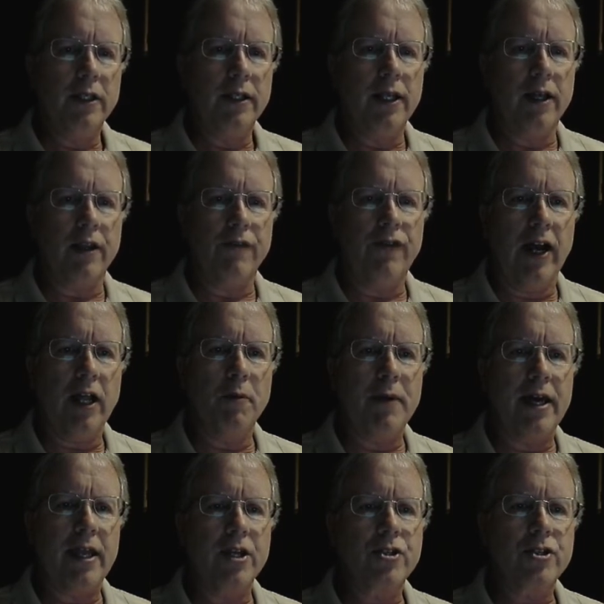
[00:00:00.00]
Now the file
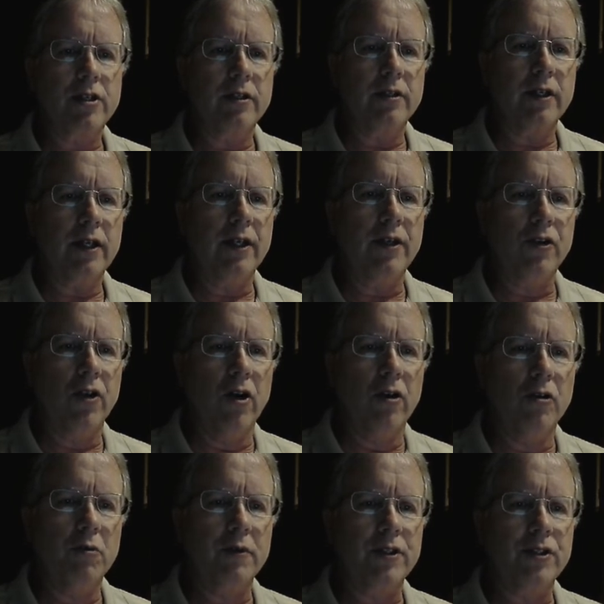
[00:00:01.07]
manager in
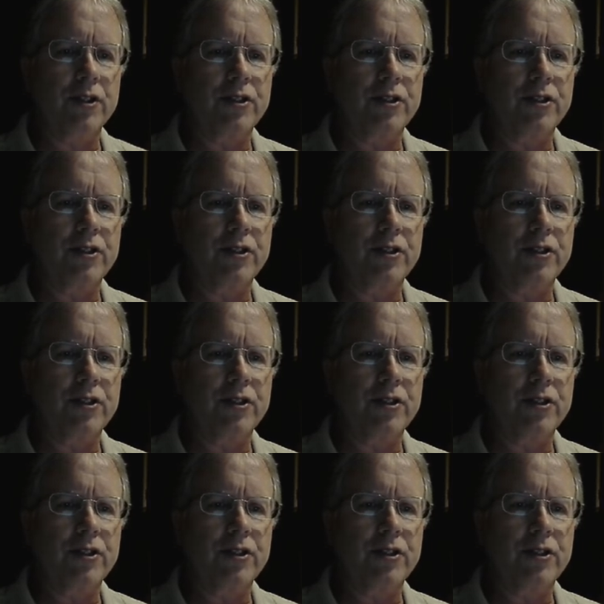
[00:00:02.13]
GNOME is the